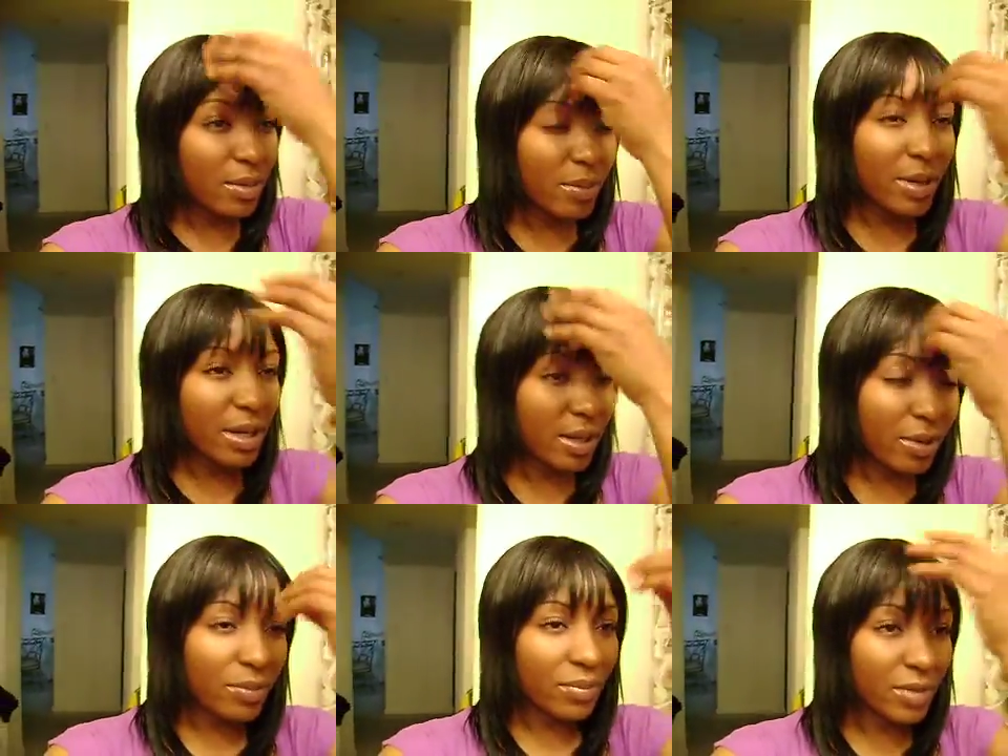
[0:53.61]
But
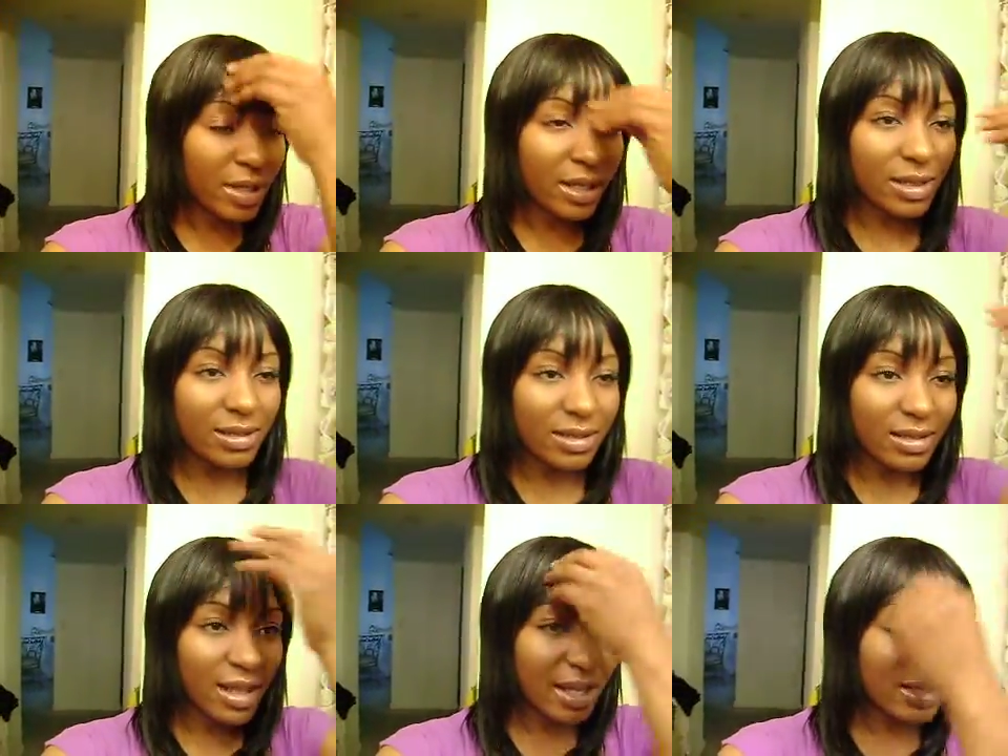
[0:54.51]
it is
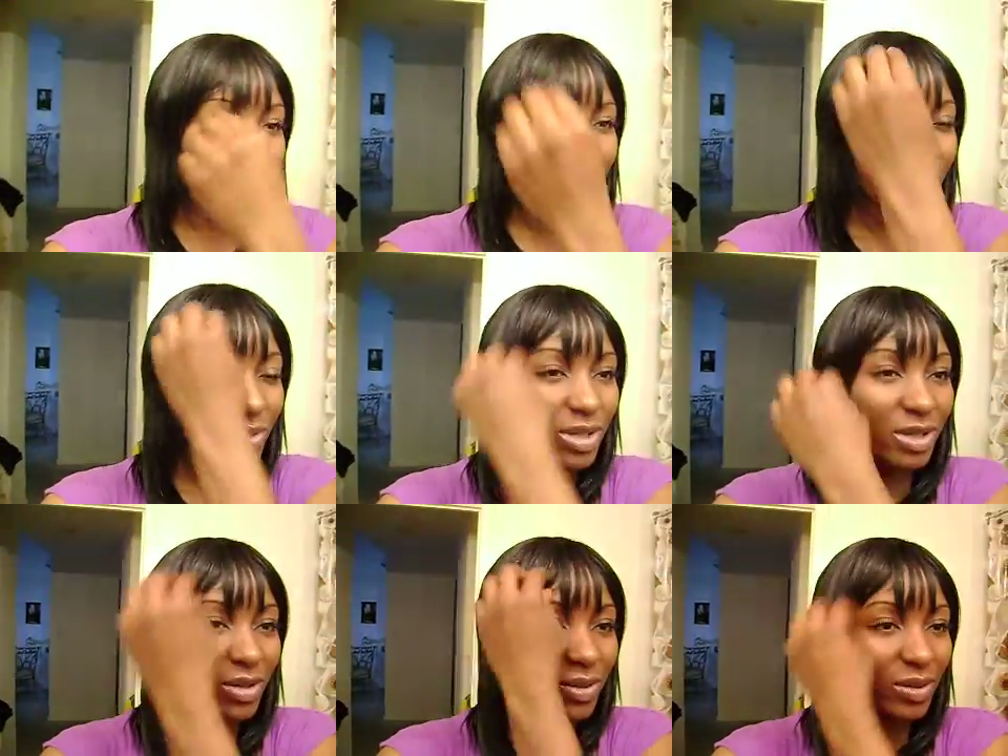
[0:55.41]
like too
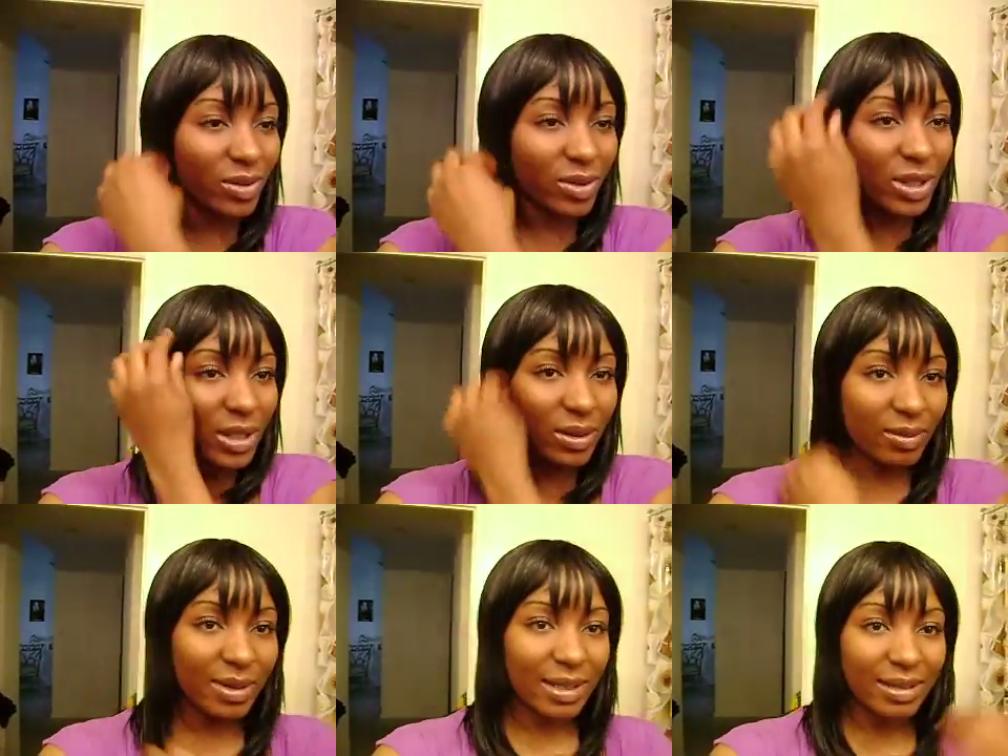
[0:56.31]
cute.
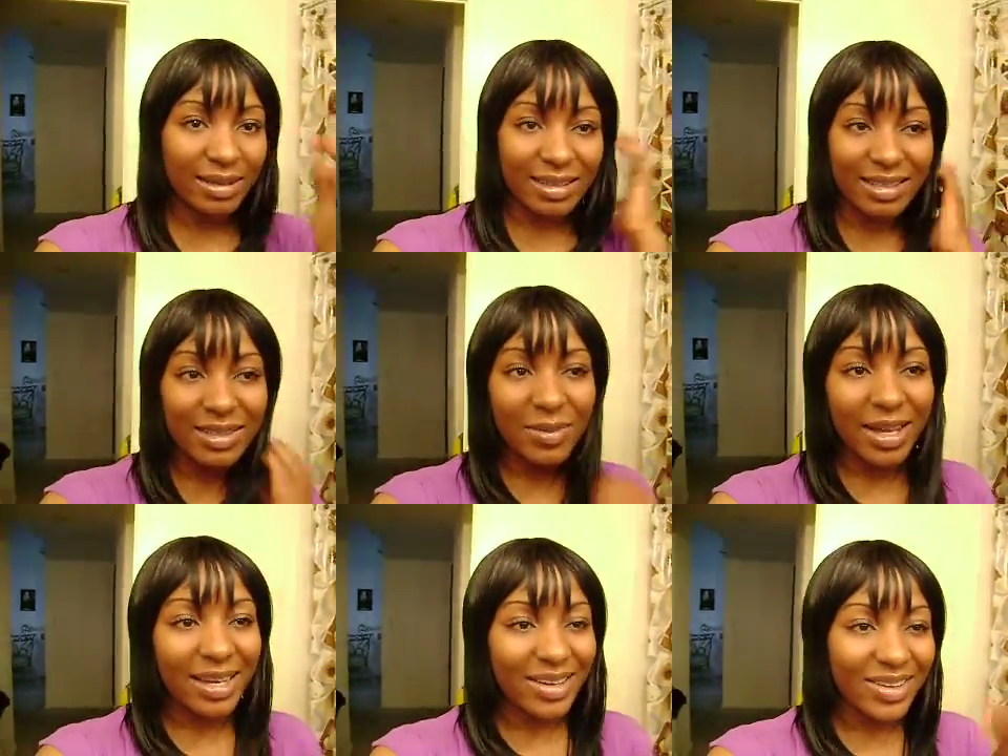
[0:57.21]
But this is my
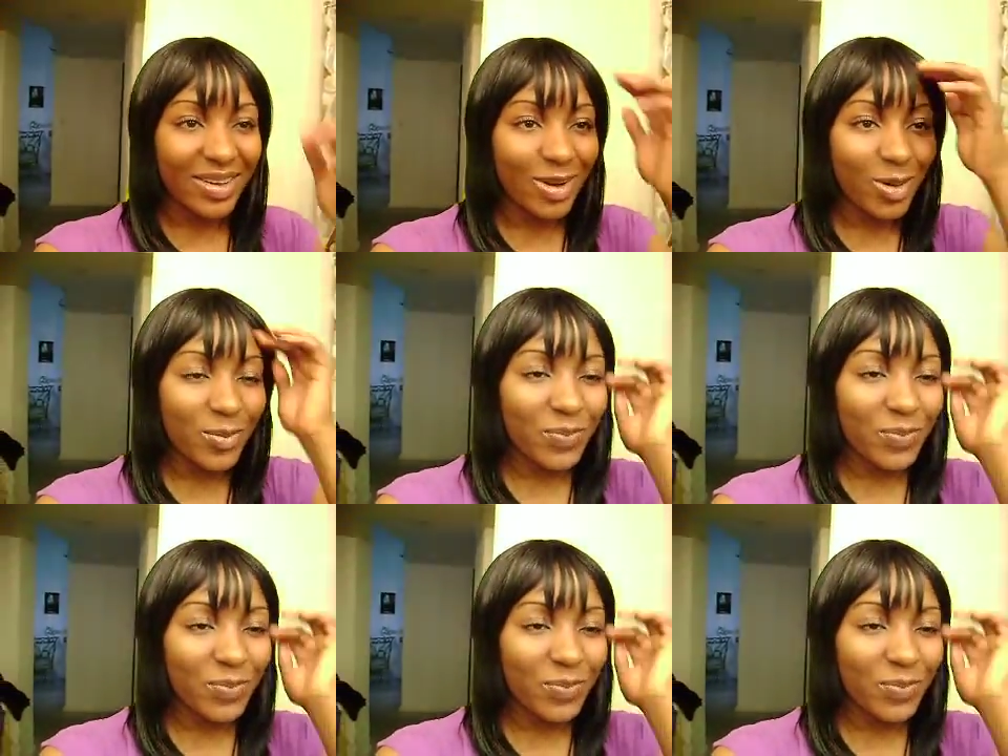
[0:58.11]
hair, y'all.